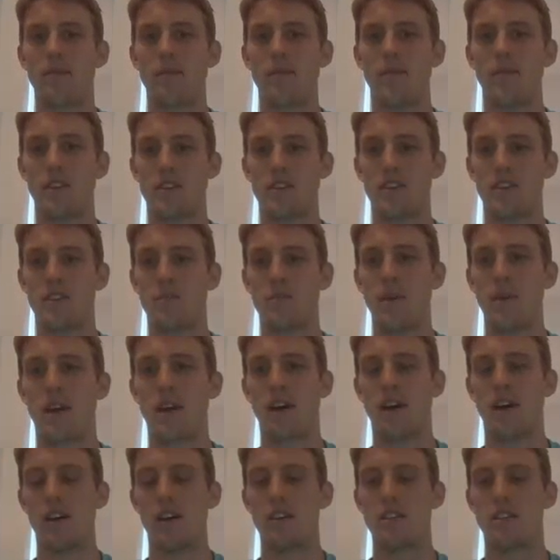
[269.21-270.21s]
This is
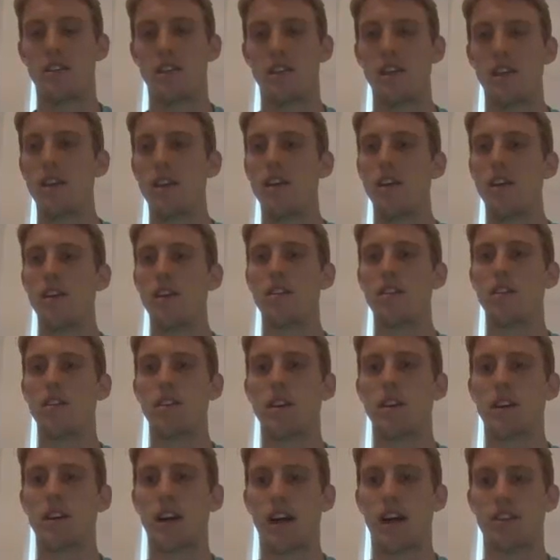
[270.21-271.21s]
because the
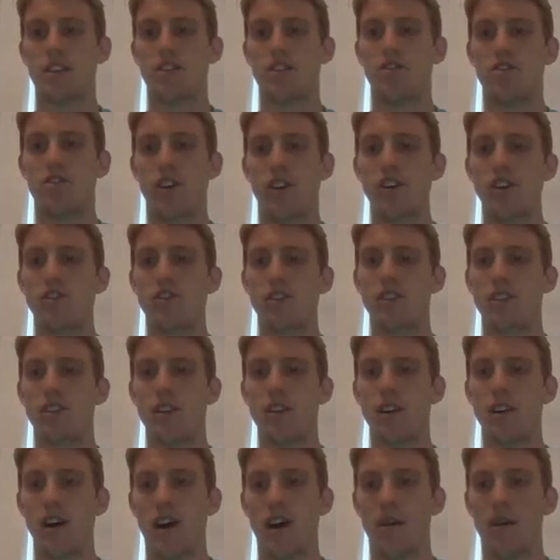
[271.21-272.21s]
concentration
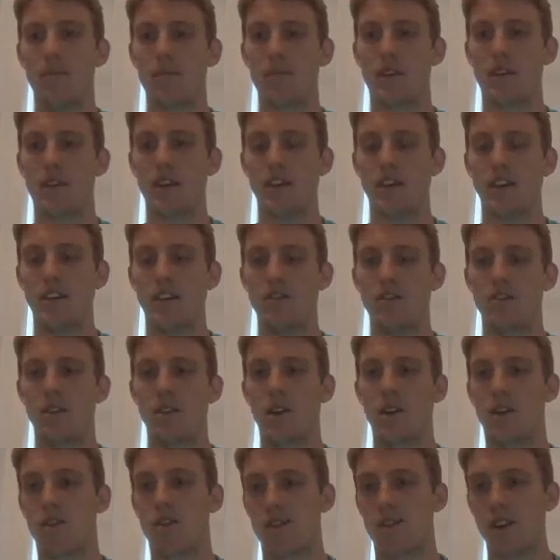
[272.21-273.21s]
continues to
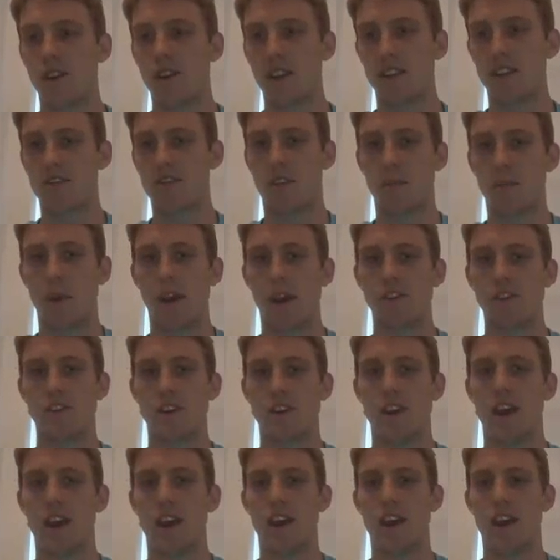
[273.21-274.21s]
increase for
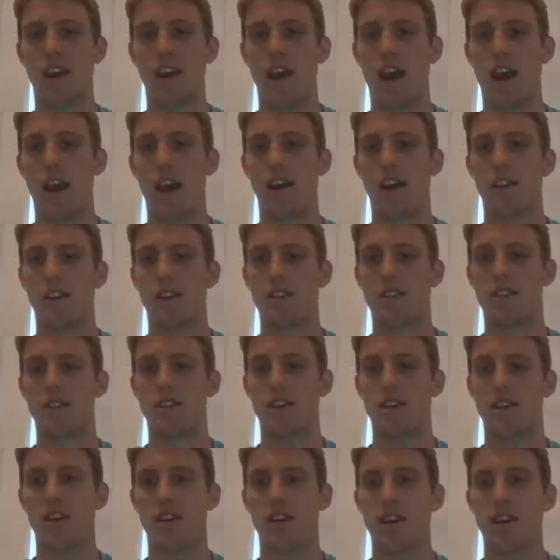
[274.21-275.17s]
patient A as